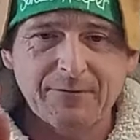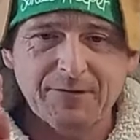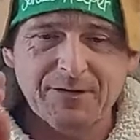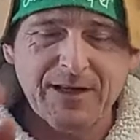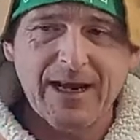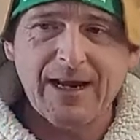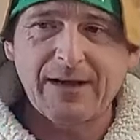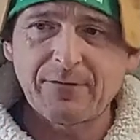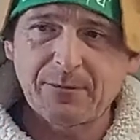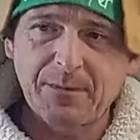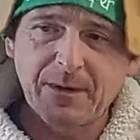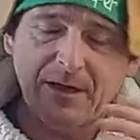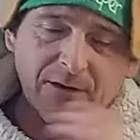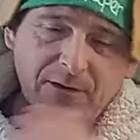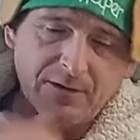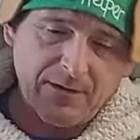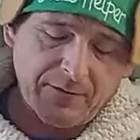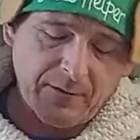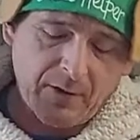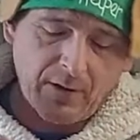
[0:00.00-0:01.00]
I've saved
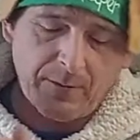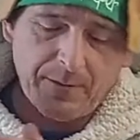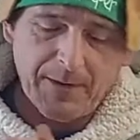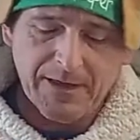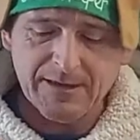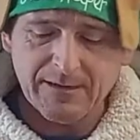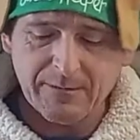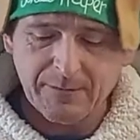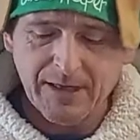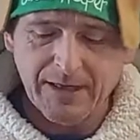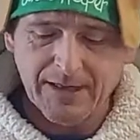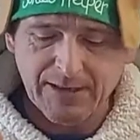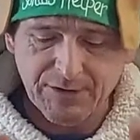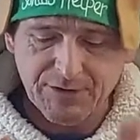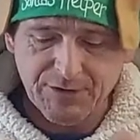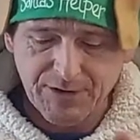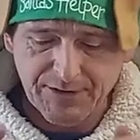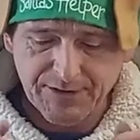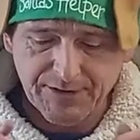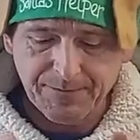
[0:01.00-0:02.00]
because I've got pigs in
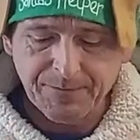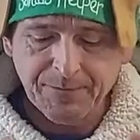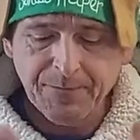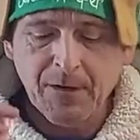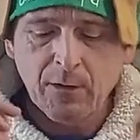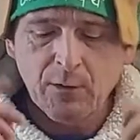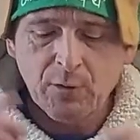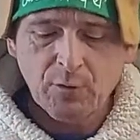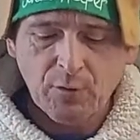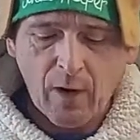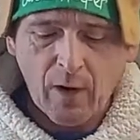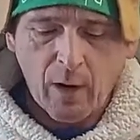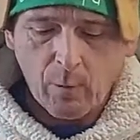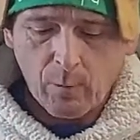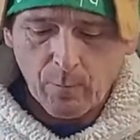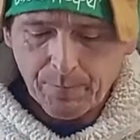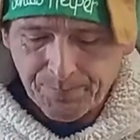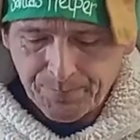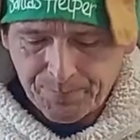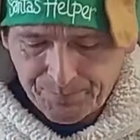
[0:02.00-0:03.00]
blankets cheese.
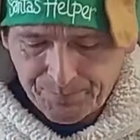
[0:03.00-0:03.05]
So,